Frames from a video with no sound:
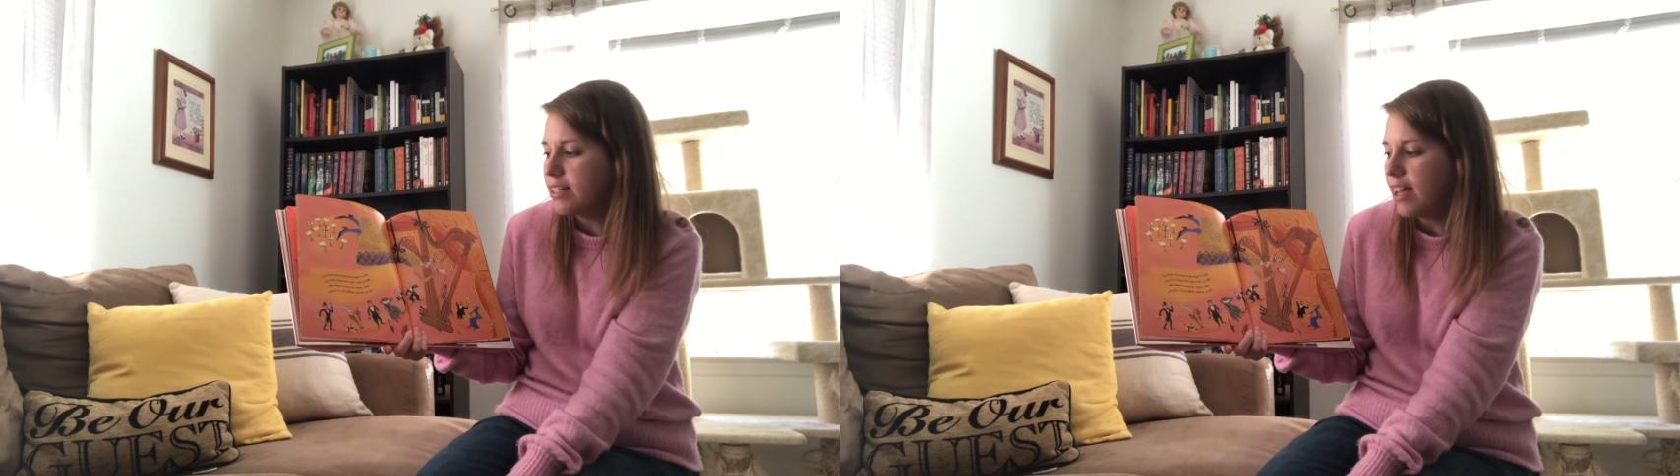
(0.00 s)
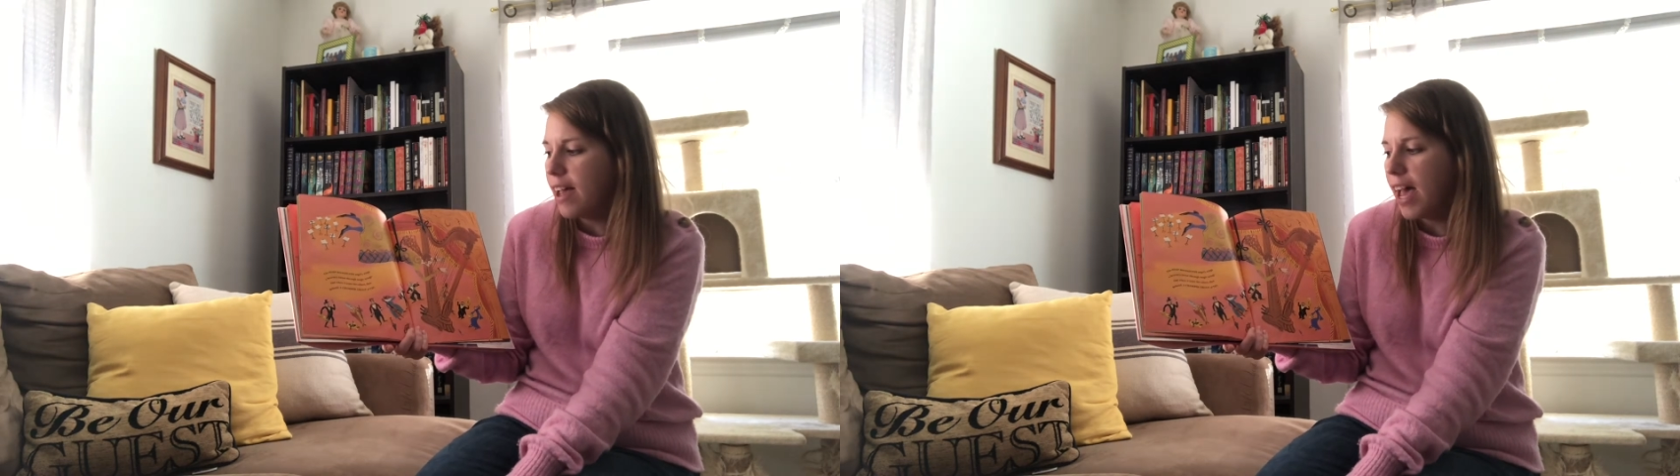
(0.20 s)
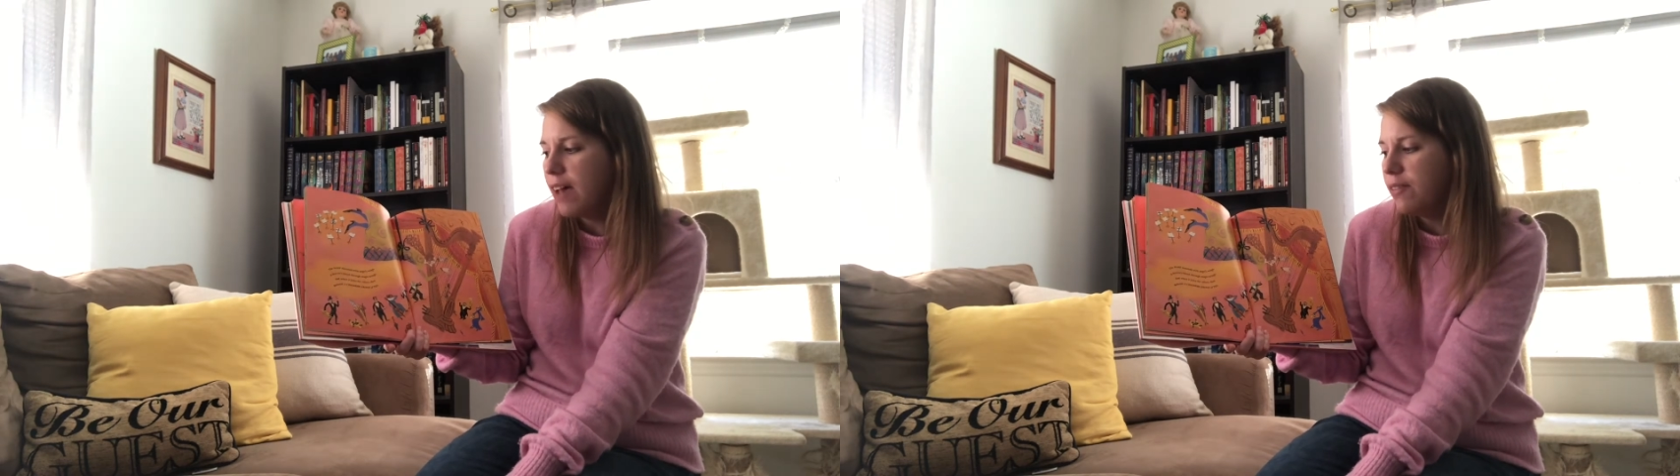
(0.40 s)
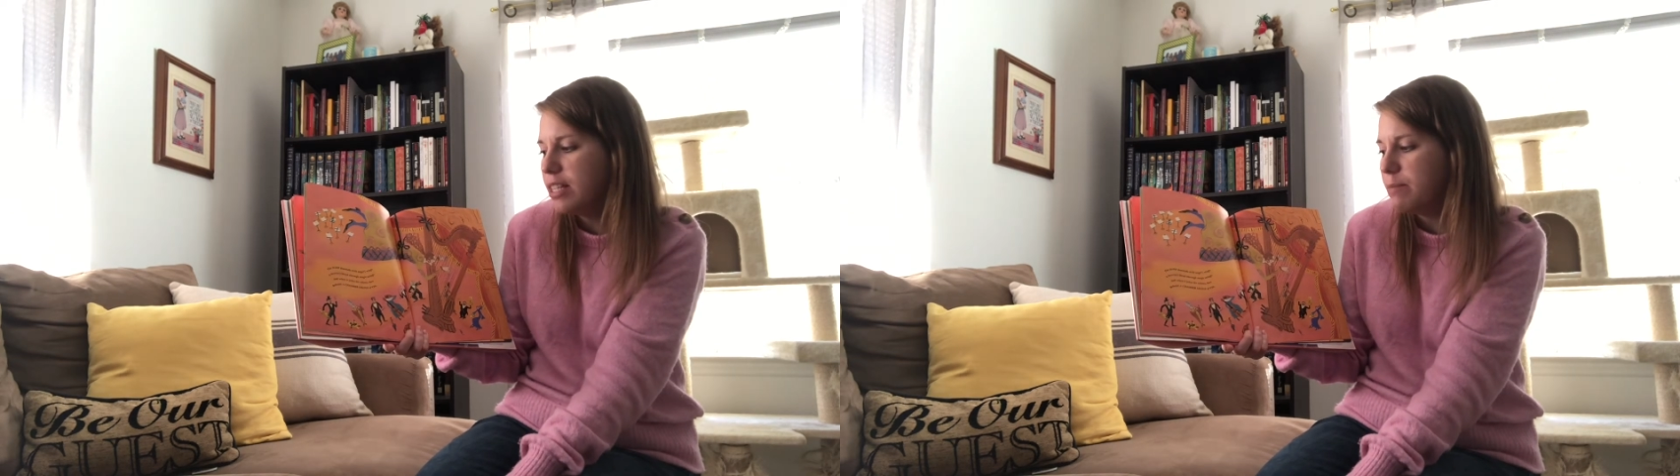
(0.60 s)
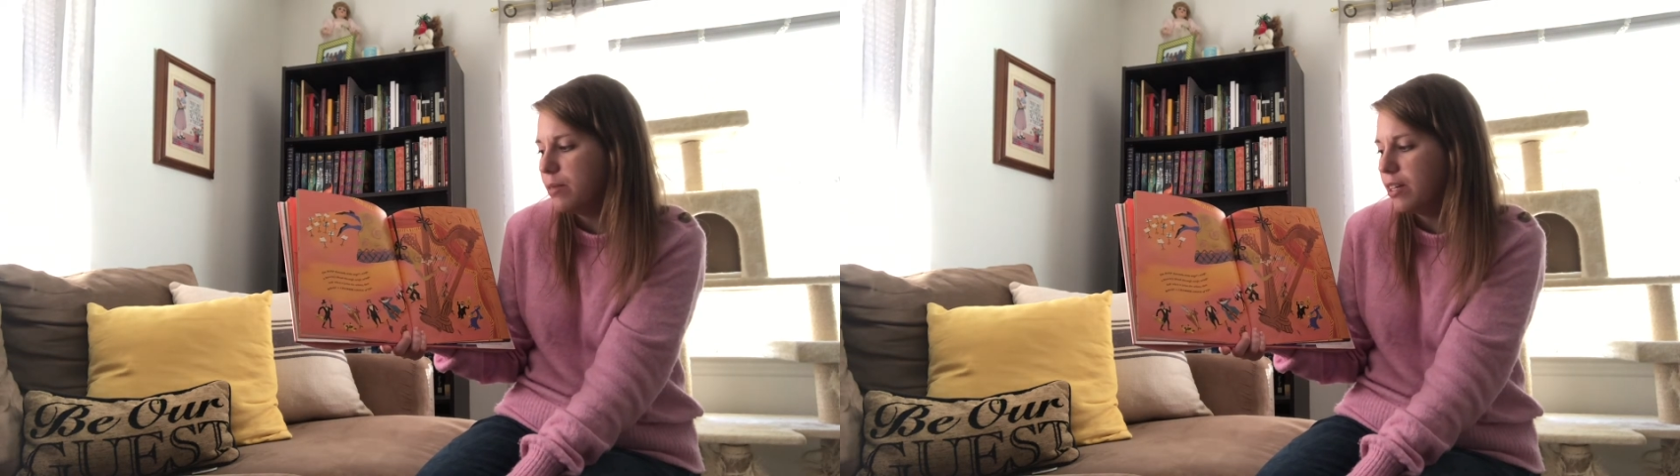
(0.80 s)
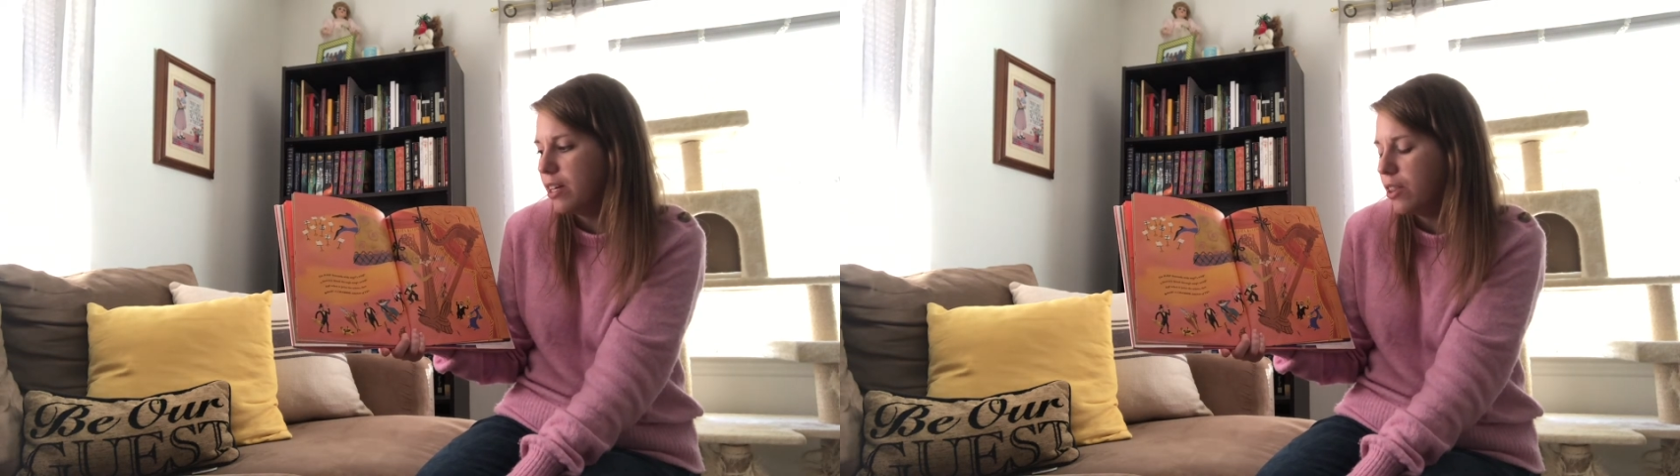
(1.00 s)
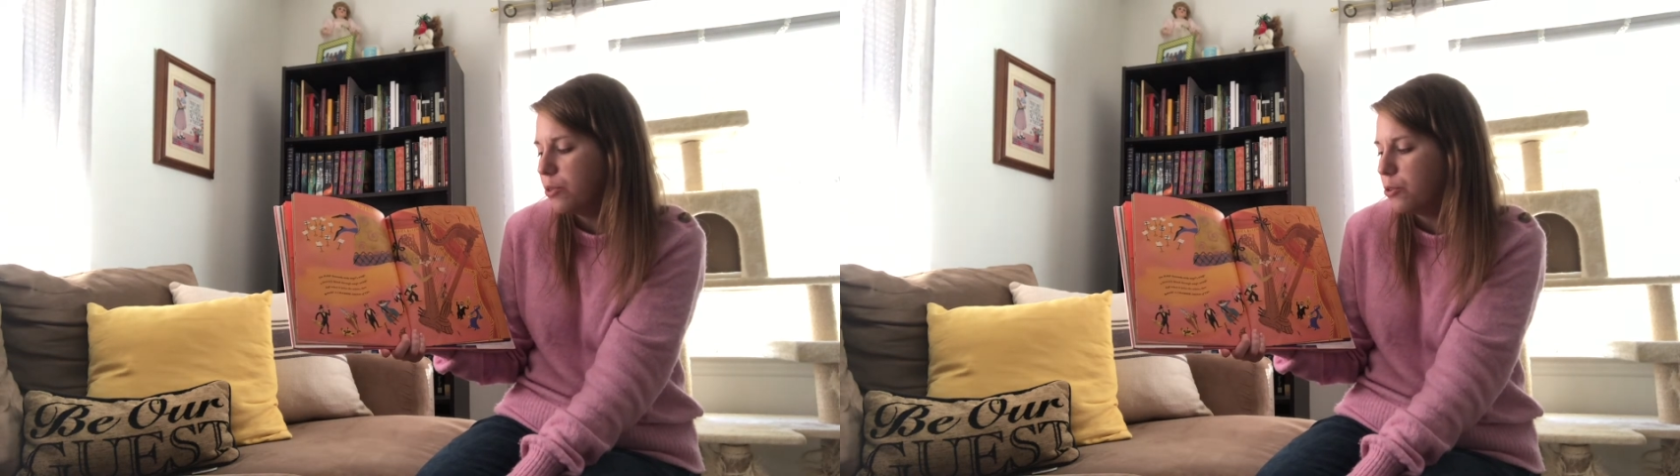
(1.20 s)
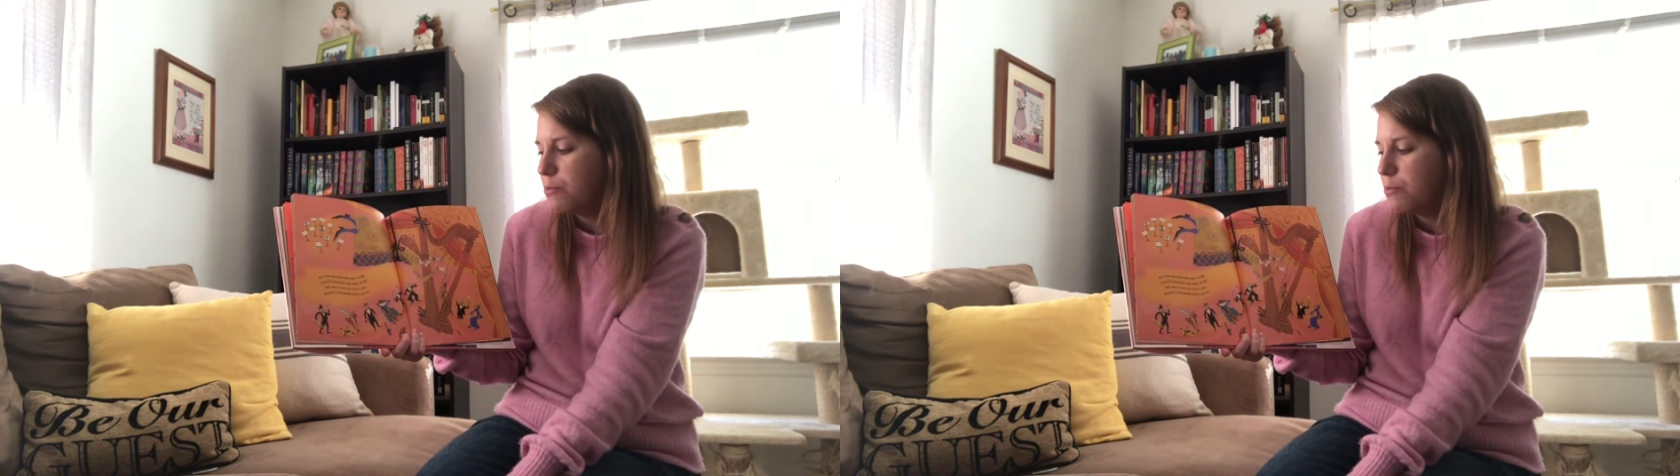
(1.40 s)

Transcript: the heavens blend through